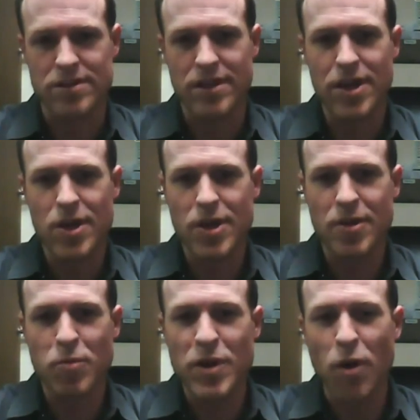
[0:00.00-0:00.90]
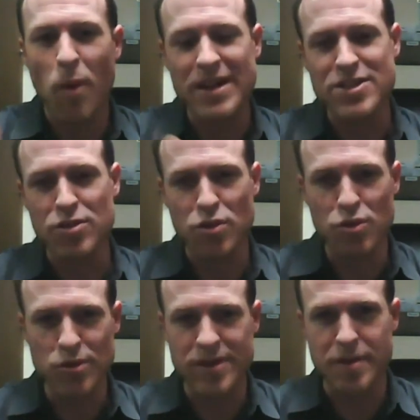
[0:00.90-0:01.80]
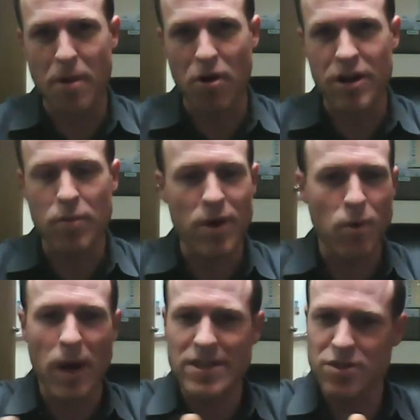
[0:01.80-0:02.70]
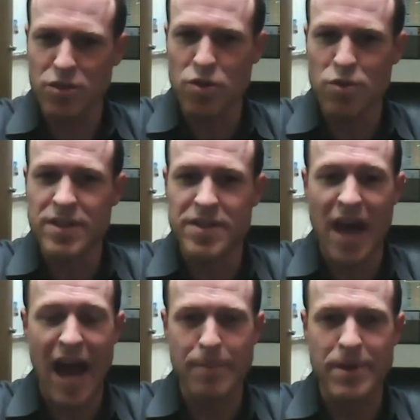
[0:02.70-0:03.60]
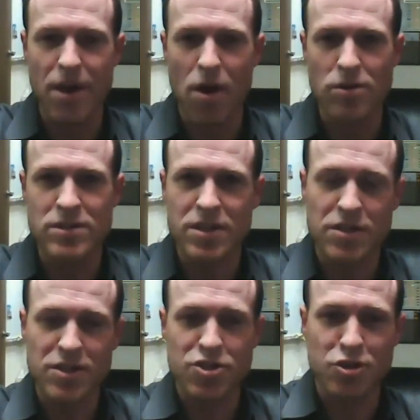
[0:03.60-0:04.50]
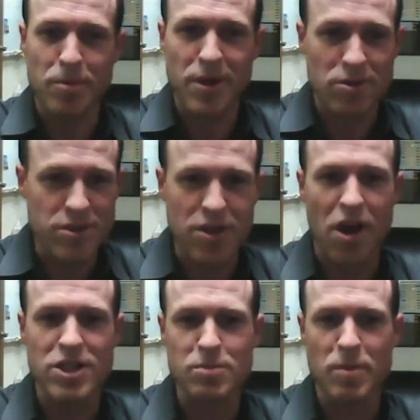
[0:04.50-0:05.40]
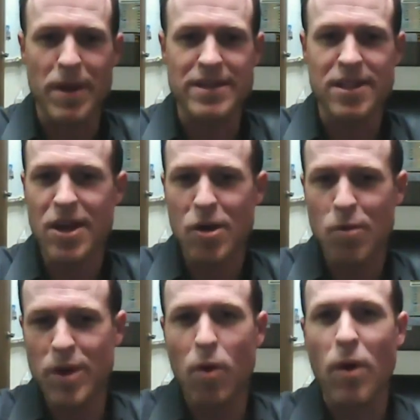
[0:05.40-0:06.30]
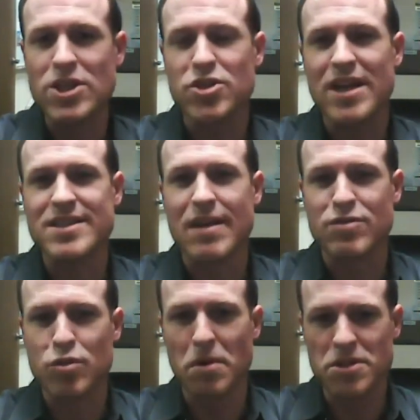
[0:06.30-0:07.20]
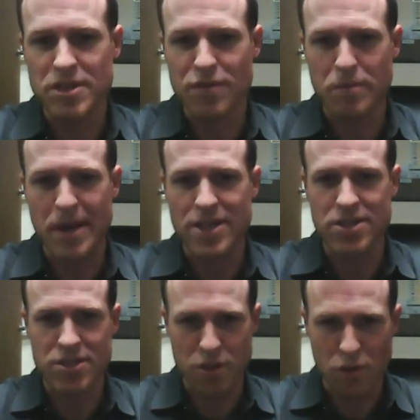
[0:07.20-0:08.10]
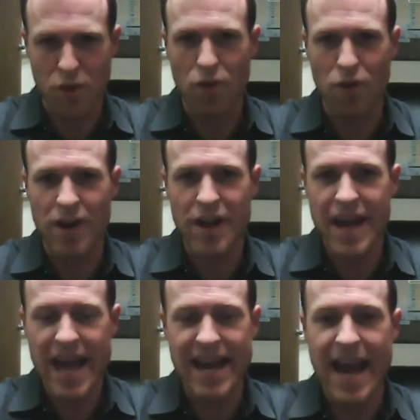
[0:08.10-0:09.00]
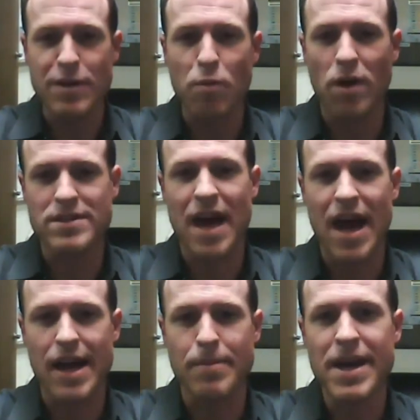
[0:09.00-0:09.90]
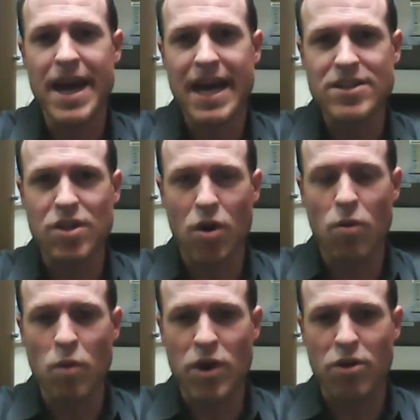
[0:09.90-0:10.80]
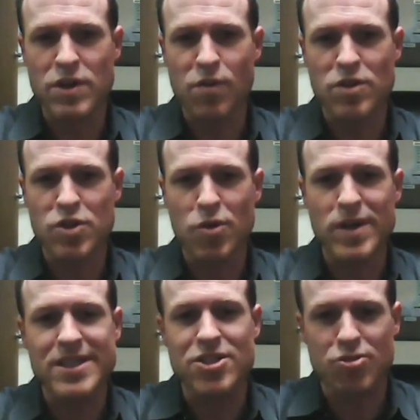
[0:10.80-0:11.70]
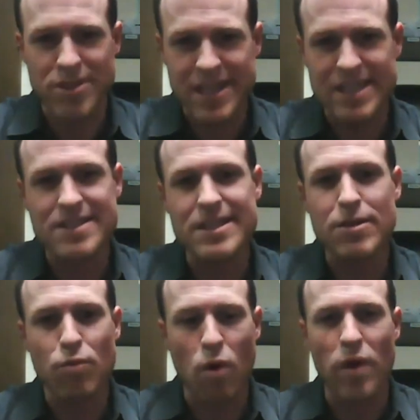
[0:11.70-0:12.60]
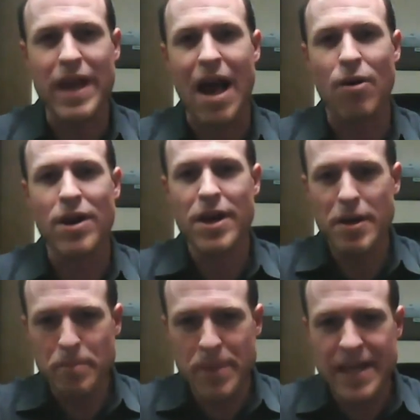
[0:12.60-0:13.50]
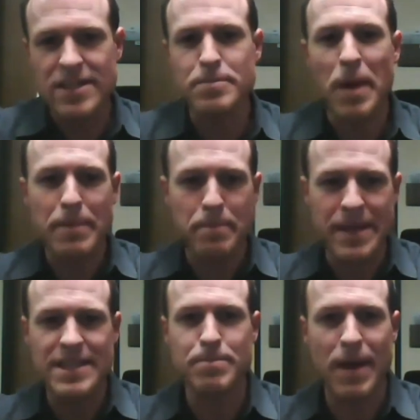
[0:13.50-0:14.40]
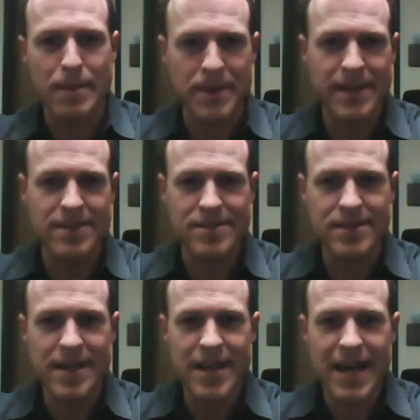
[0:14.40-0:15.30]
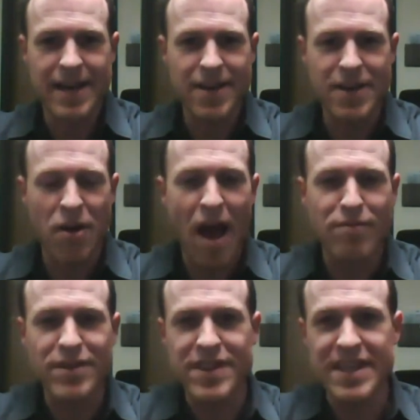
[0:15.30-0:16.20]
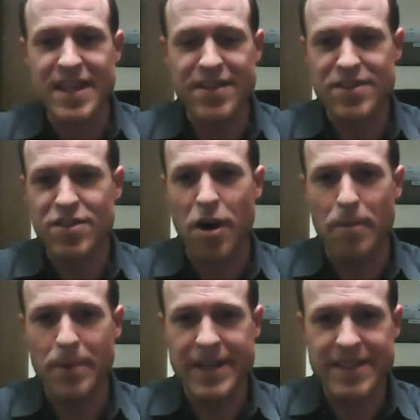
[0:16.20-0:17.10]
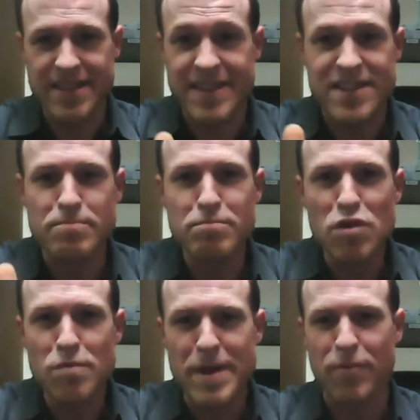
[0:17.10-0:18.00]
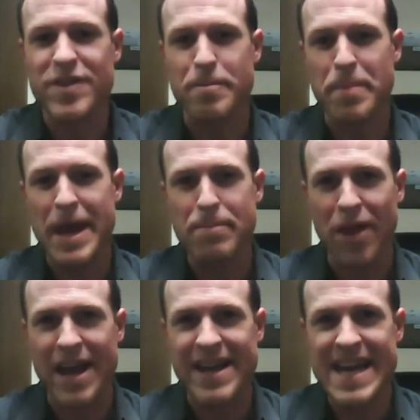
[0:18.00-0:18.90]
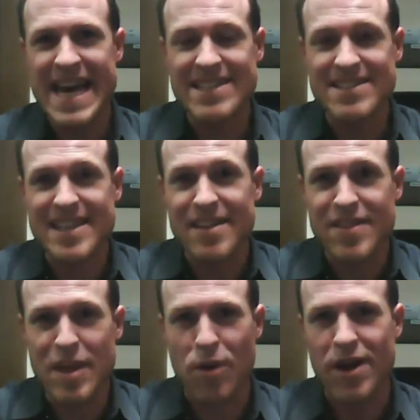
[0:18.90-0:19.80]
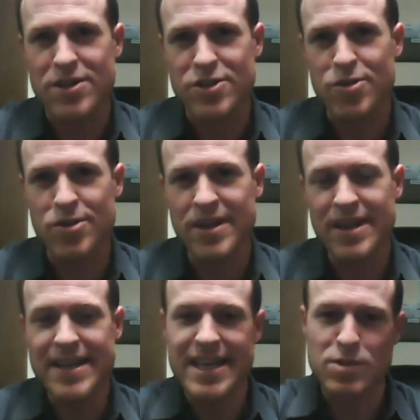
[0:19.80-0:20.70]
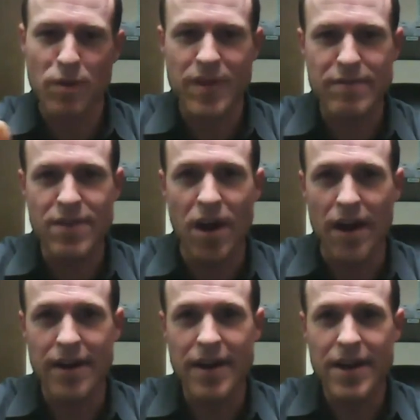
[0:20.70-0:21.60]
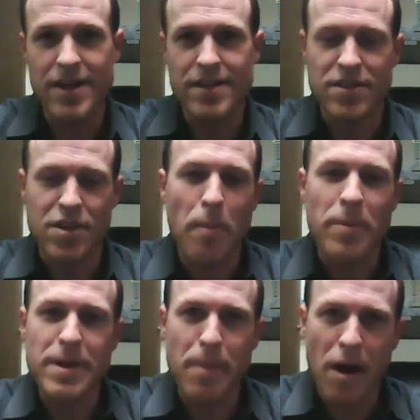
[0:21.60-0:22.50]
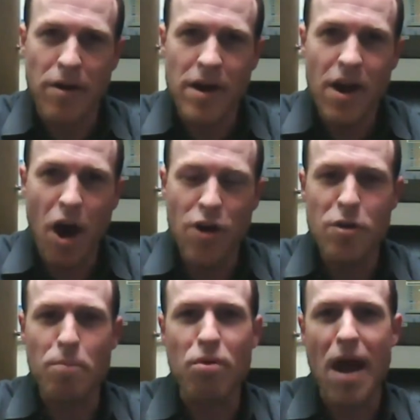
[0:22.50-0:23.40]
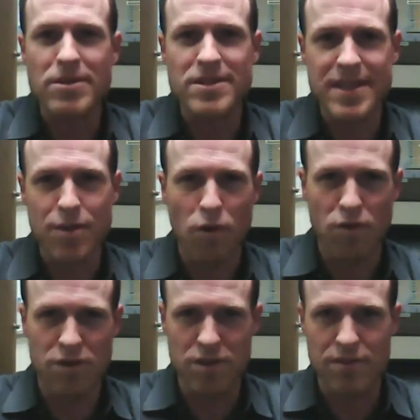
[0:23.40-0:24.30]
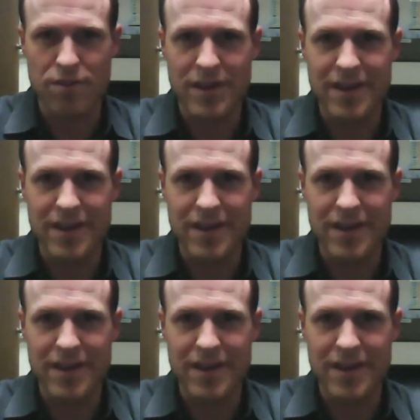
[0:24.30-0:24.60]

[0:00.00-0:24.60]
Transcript: We don't want to dilute the market. We don't want to dilute the IBOs, the distributors, the customer base. We don't want you guys to have too much information to learn at any one time. And so what Christopher is doing, he's strategically rolling out piece by piece by piece. And everything that this company, that this movement with the pay plan has said that they were going to do, guess what they've done? It's a company about under-promising and over-delivering.